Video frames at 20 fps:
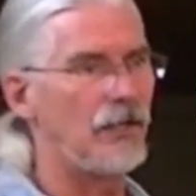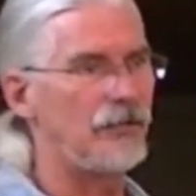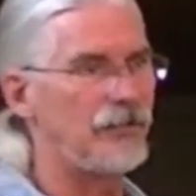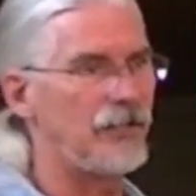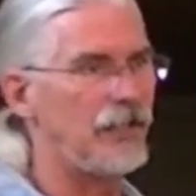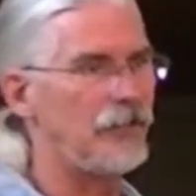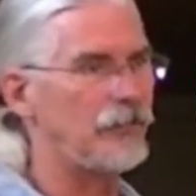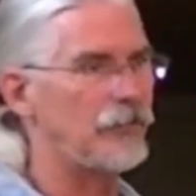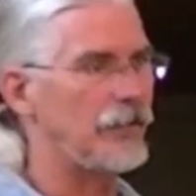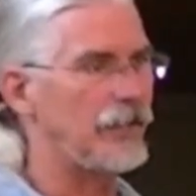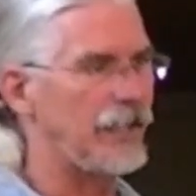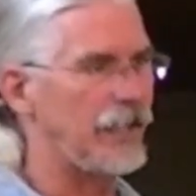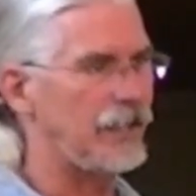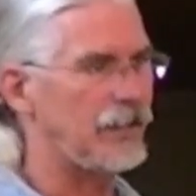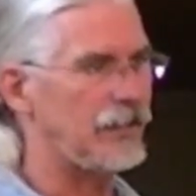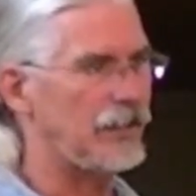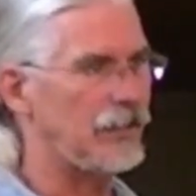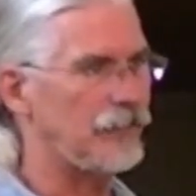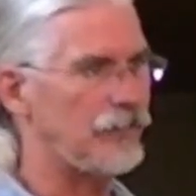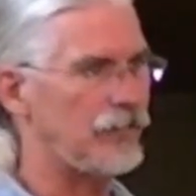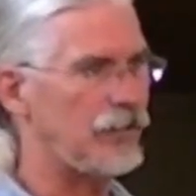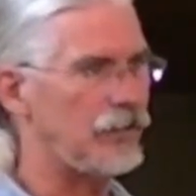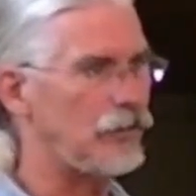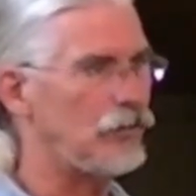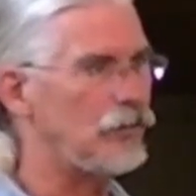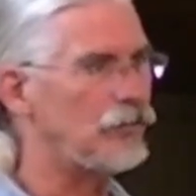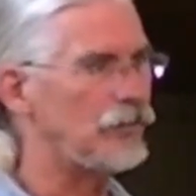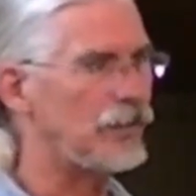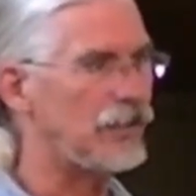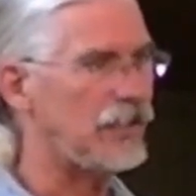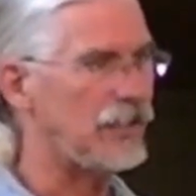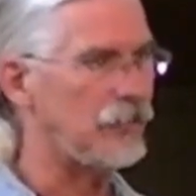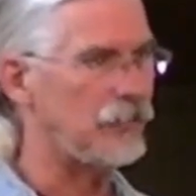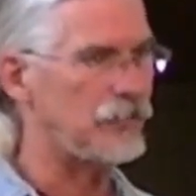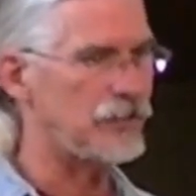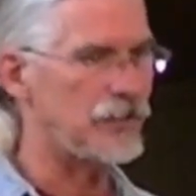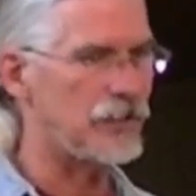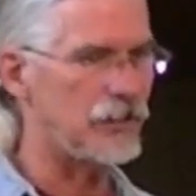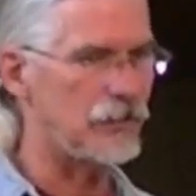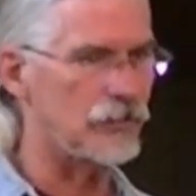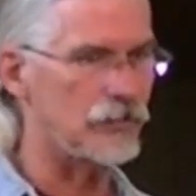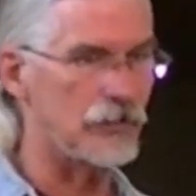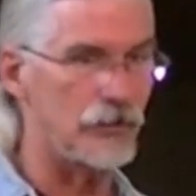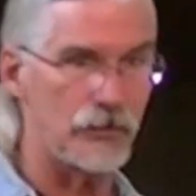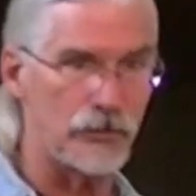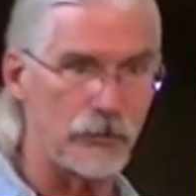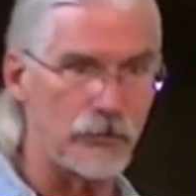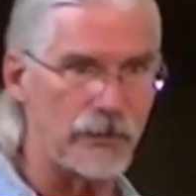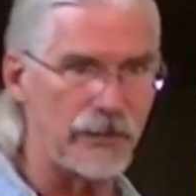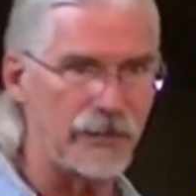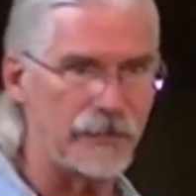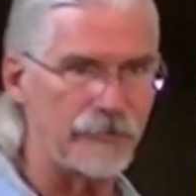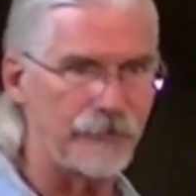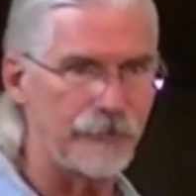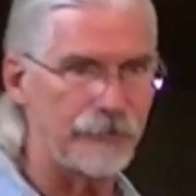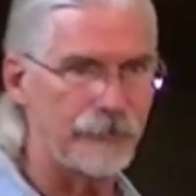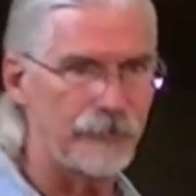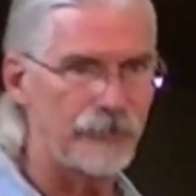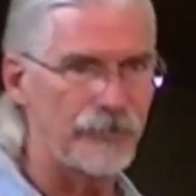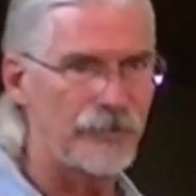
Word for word: On the other hand, if he knew that he was here to do it,